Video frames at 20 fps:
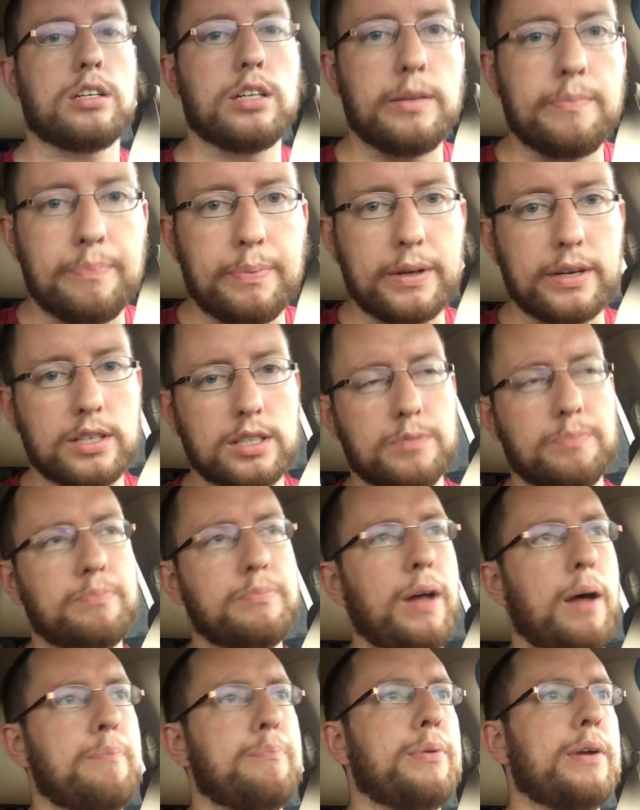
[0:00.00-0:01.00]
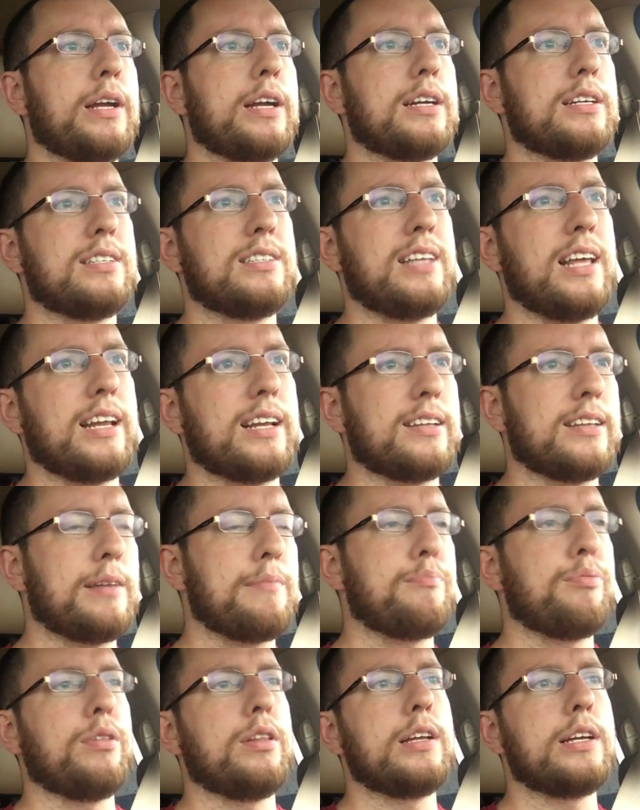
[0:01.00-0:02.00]
clippings not being aesthetically
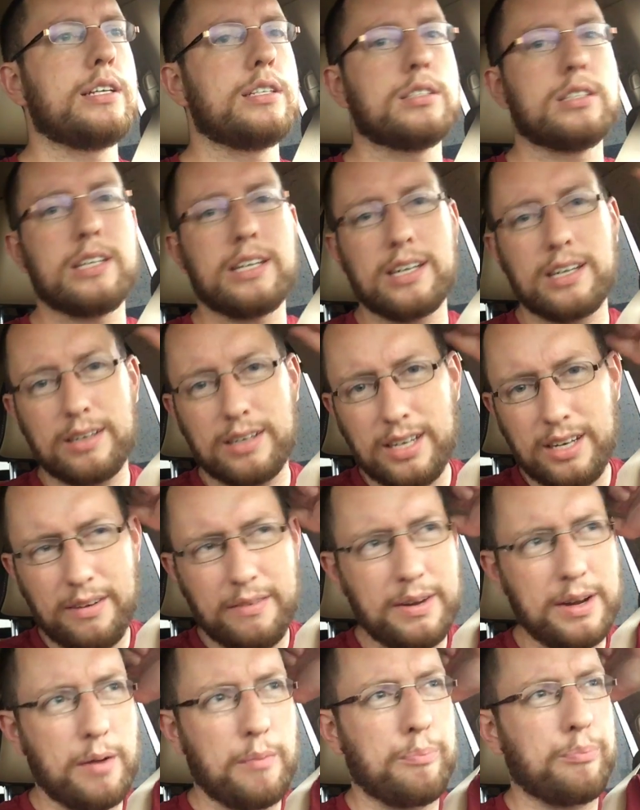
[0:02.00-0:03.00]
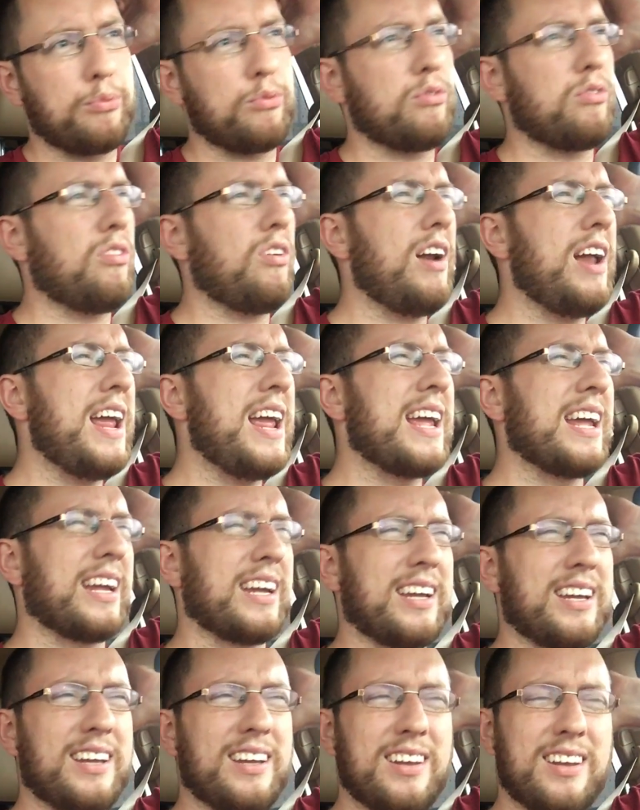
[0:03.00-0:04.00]
pleasing. Give me a
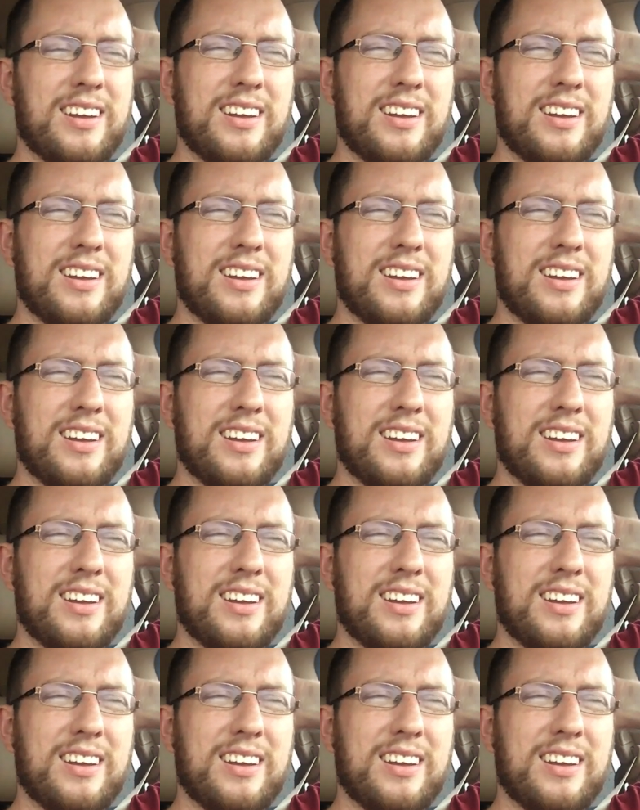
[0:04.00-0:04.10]
break.